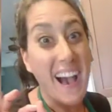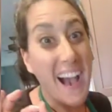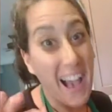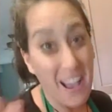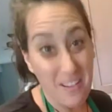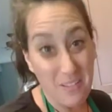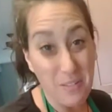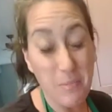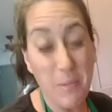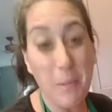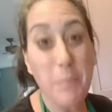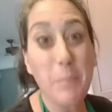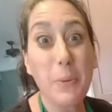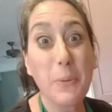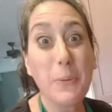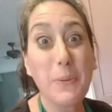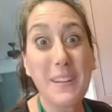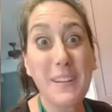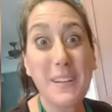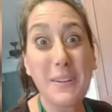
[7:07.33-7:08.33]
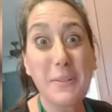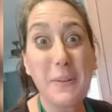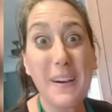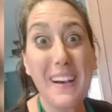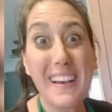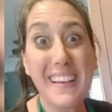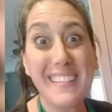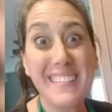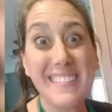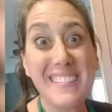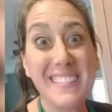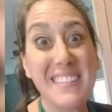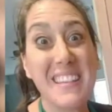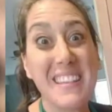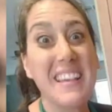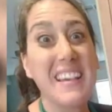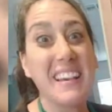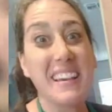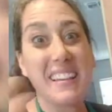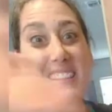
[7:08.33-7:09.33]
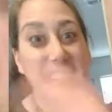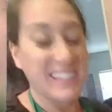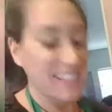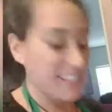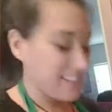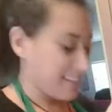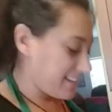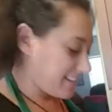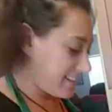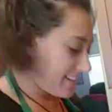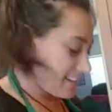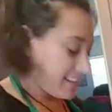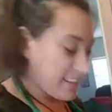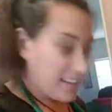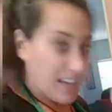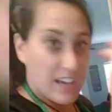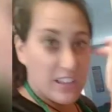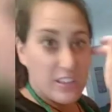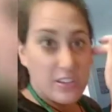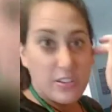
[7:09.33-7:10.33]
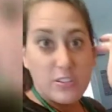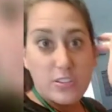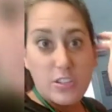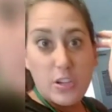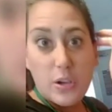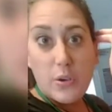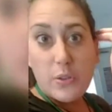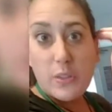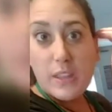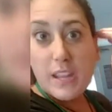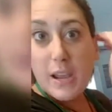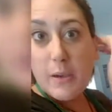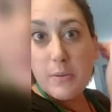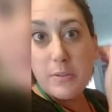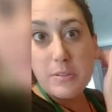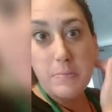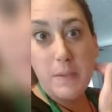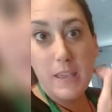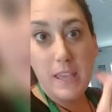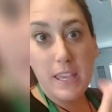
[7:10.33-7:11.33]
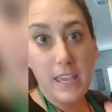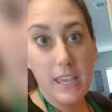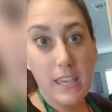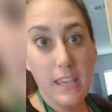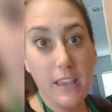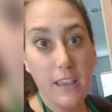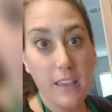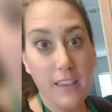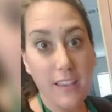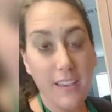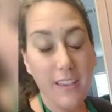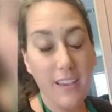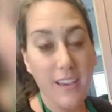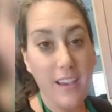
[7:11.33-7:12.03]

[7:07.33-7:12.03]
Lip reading: I remember what it was. The other dough that I was making,